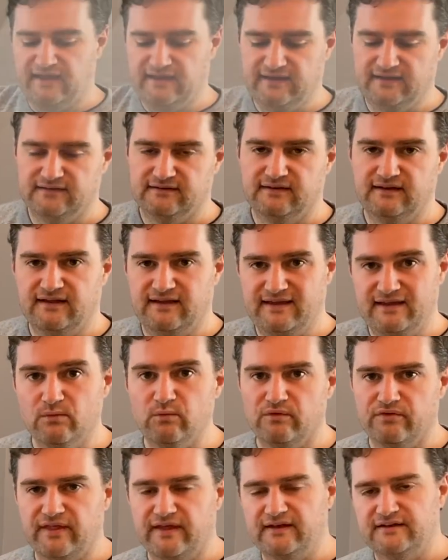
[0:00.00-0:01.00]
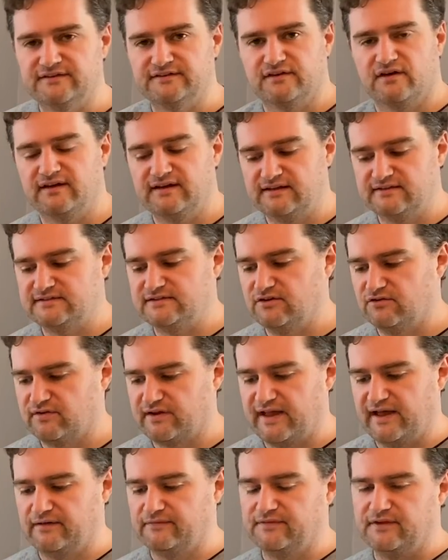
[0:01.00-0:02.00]
in, it will then assign it to your
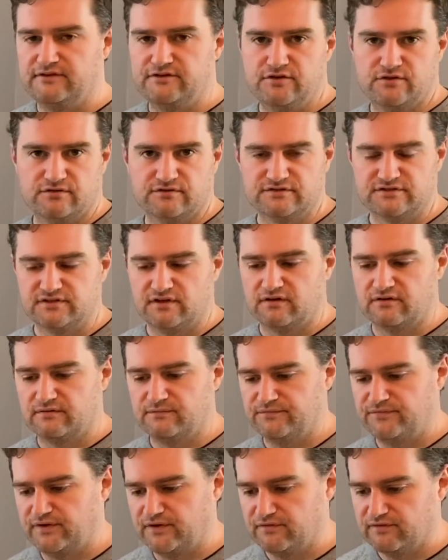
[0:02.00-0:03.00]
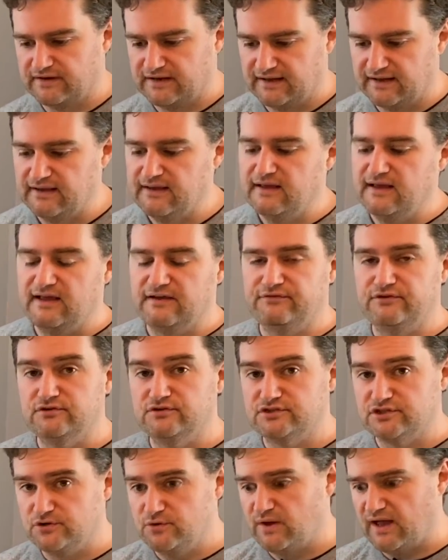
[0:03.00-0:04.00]
account, and then you can start configuring it. If you
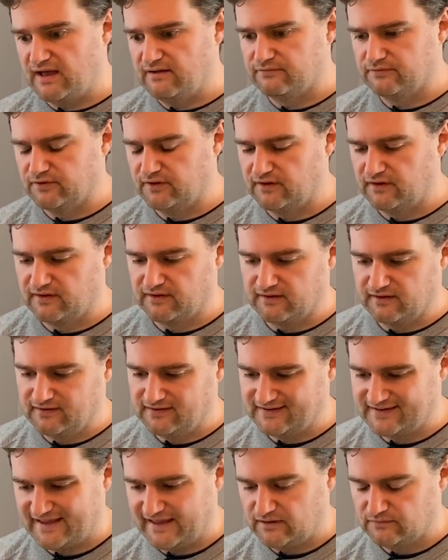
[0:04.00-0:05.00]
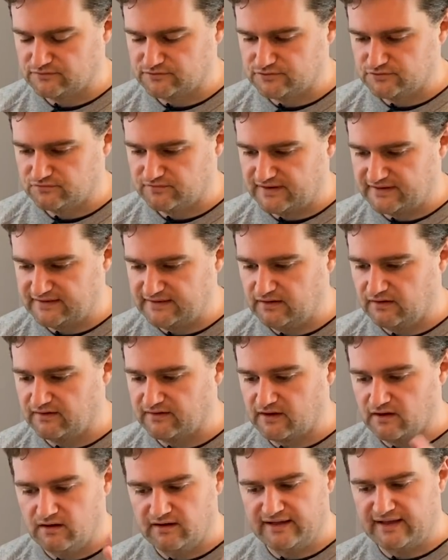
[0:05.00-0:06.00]
do have an account already, like I